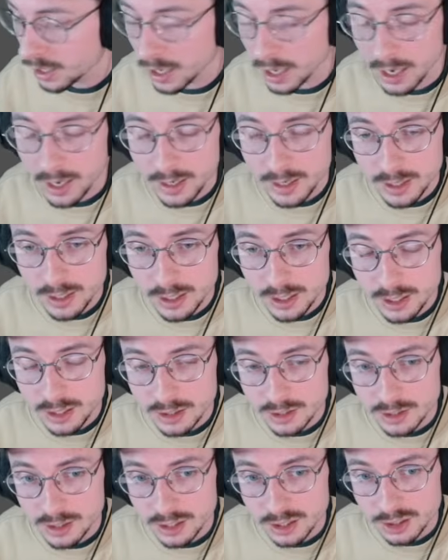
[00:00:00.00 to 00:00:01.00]
I
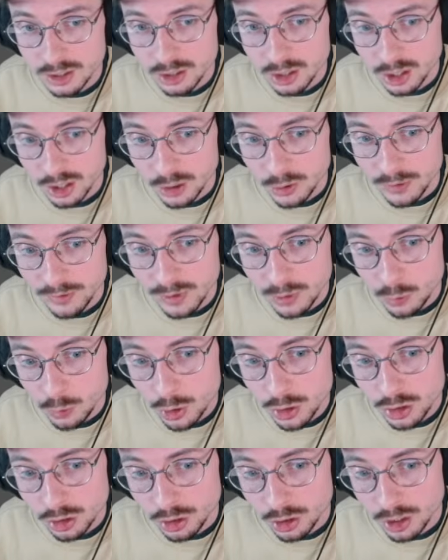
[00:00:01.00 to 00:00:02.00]
didn't know if it
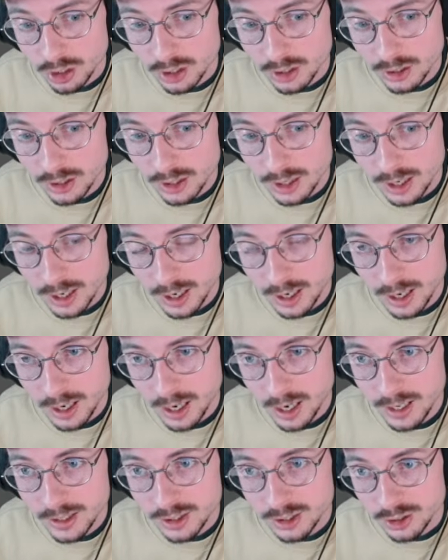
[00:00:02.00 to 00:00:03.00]
was or not.
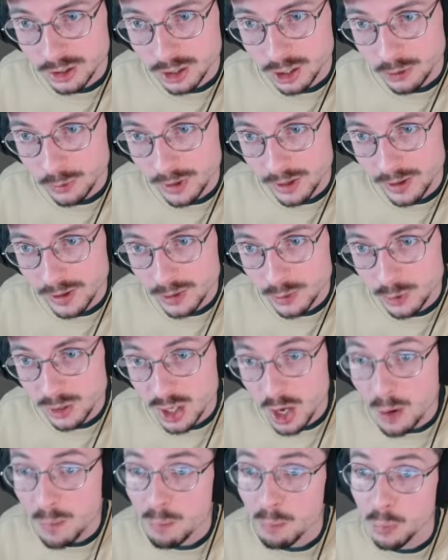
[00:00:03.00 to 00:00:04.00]
I didn't know whether this was
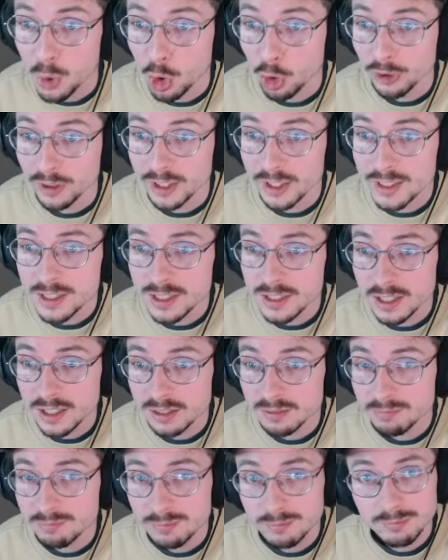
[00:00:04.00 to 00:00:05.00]
boring as
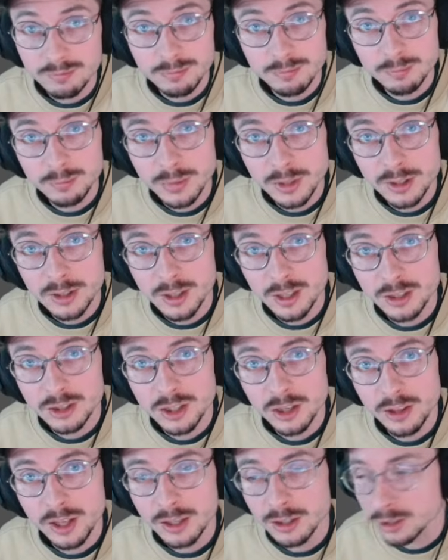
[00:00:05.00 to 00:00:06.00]
sin. But
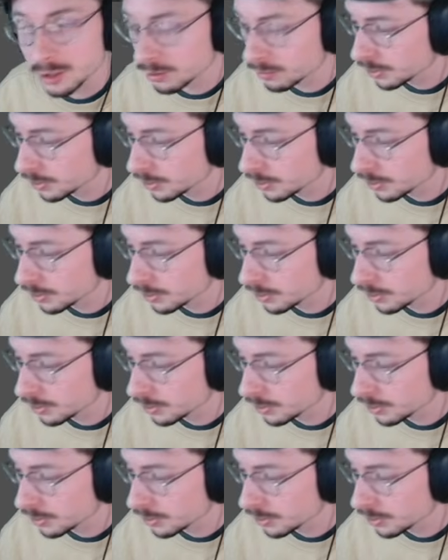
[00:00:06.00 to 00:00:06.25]
so thank you.